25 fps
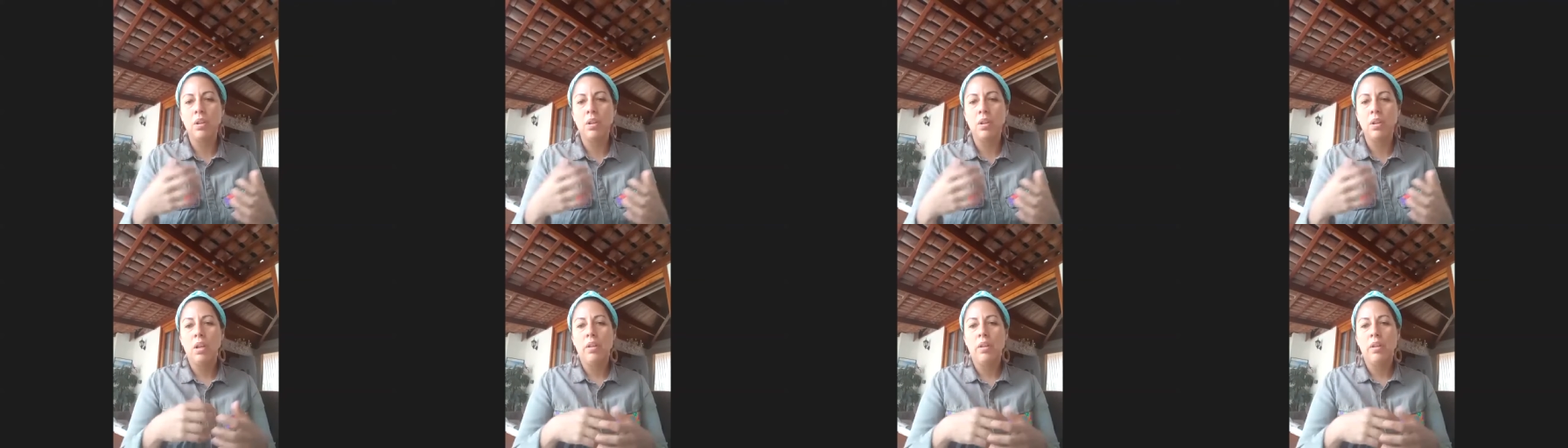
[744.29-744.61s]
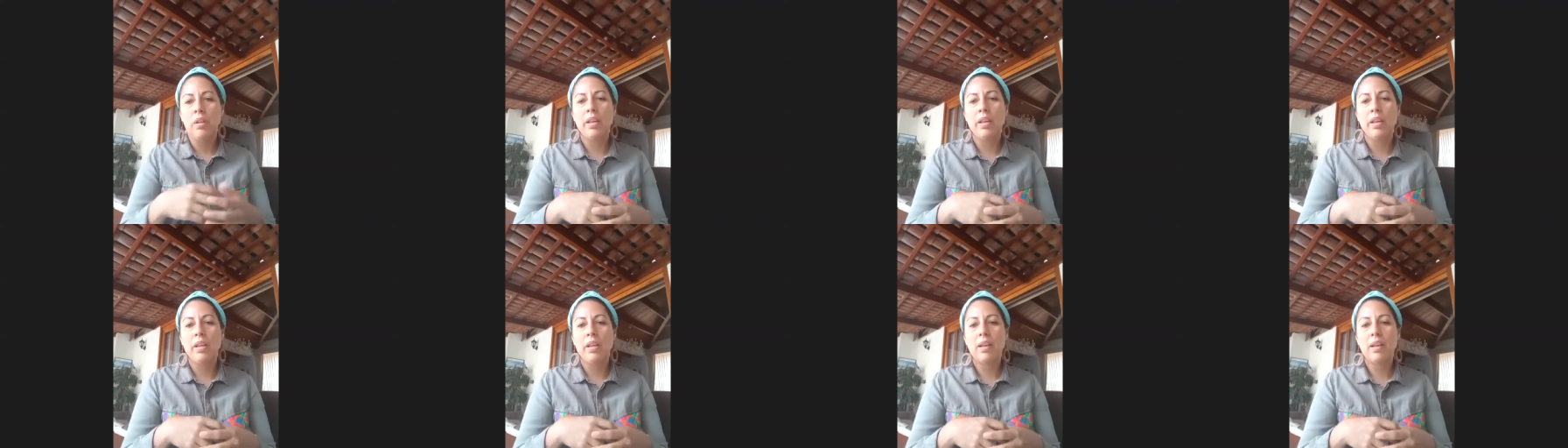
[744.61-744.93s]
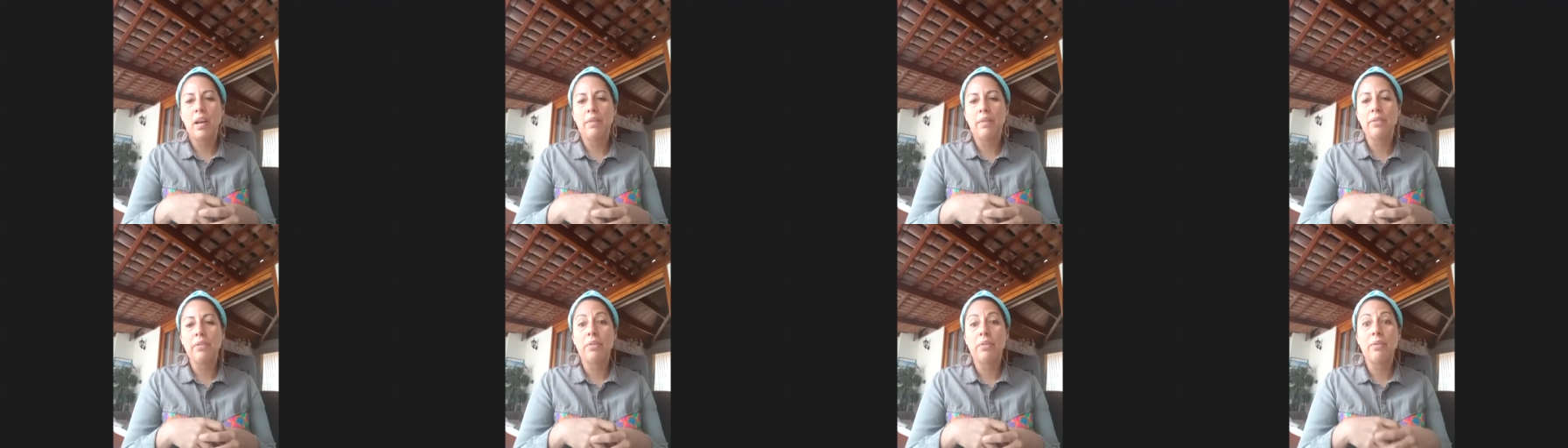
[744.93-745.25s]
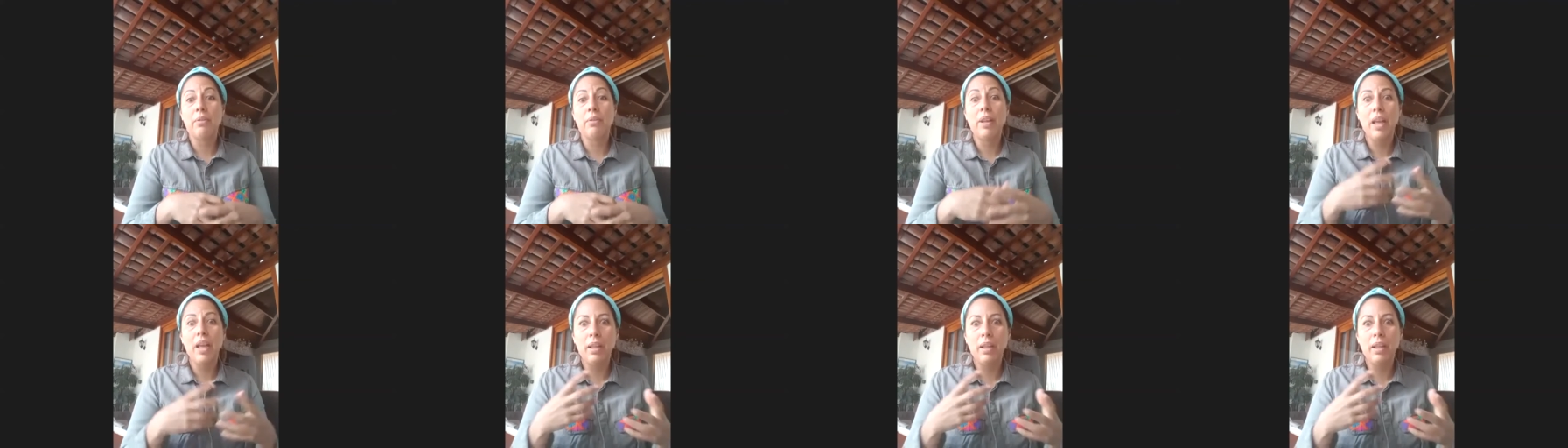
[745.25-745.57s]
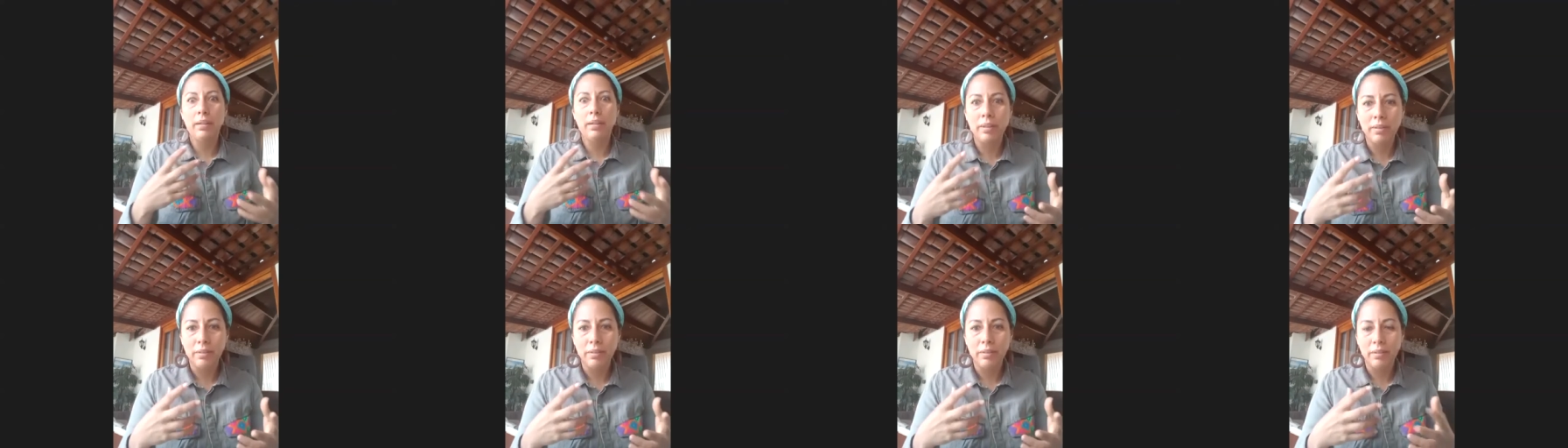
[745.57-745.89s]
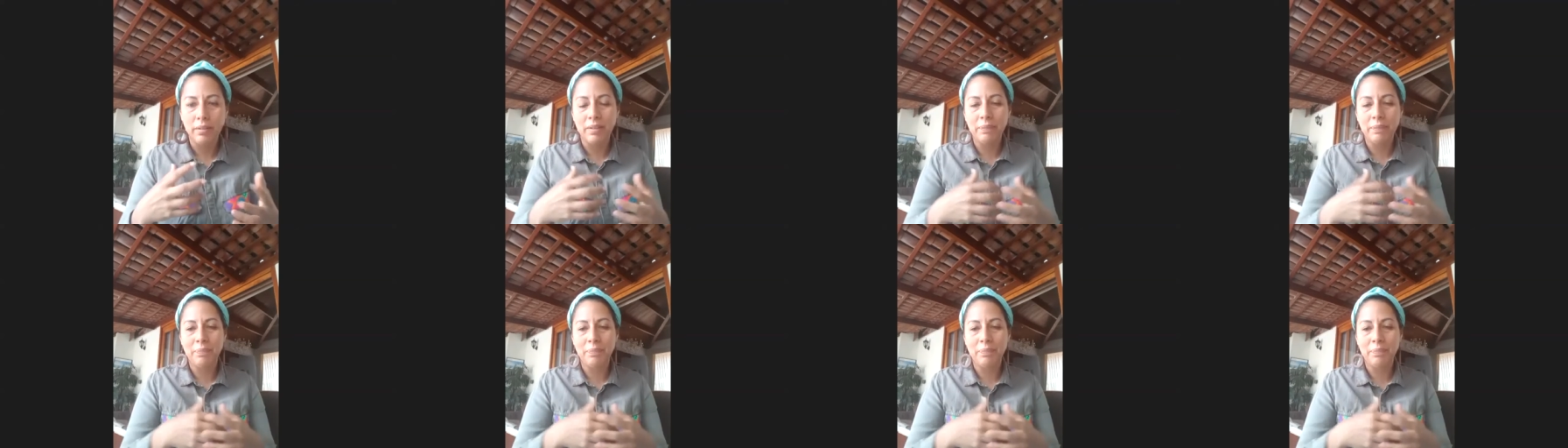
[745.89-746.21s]
They have created
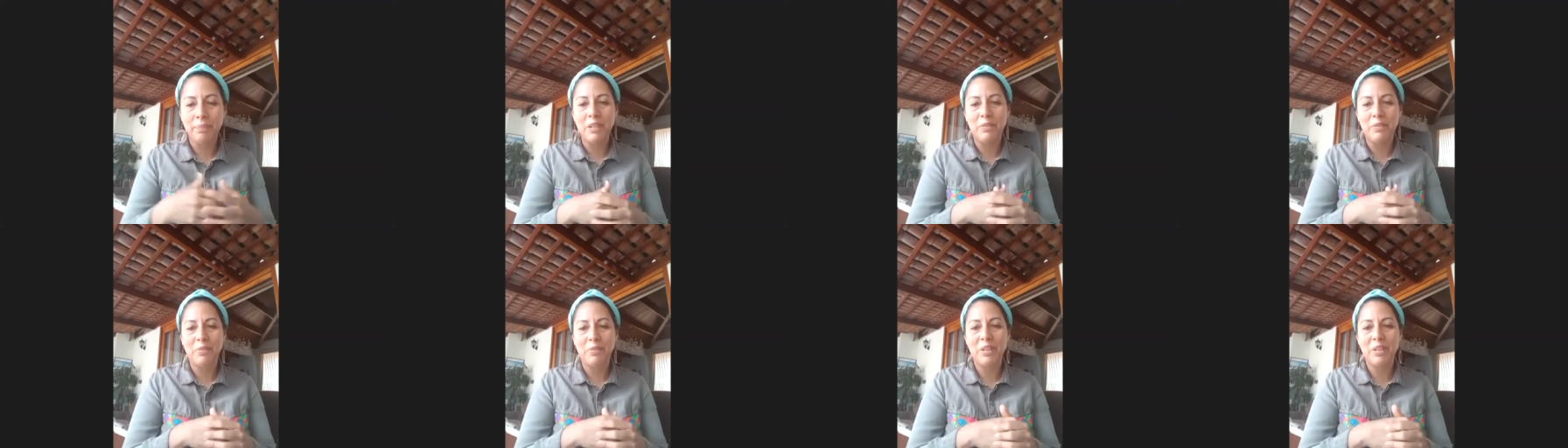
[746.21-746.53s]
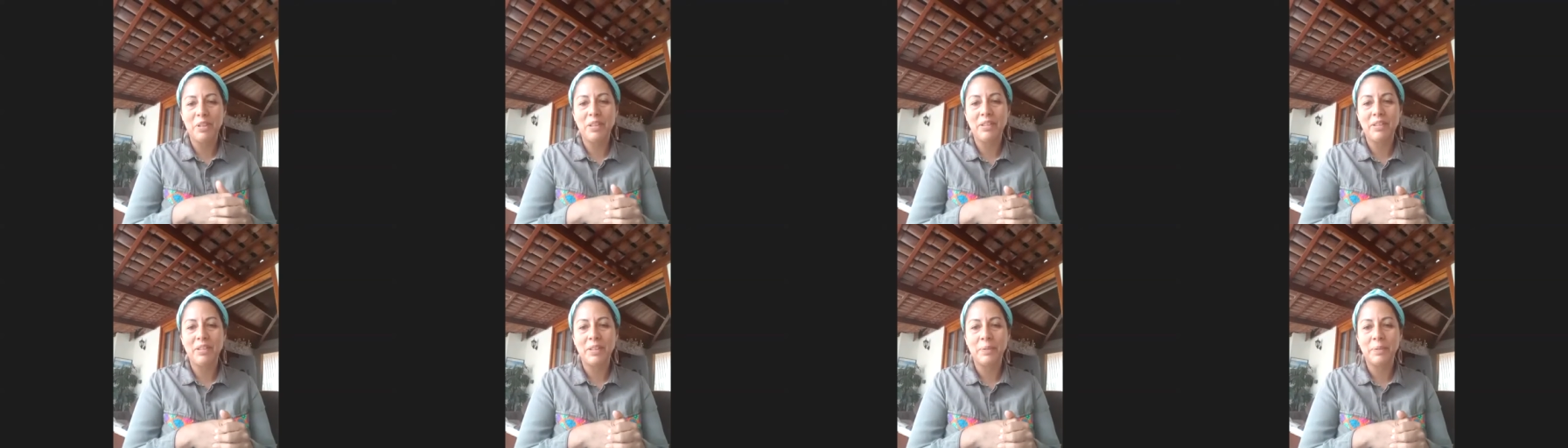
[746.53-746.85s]
different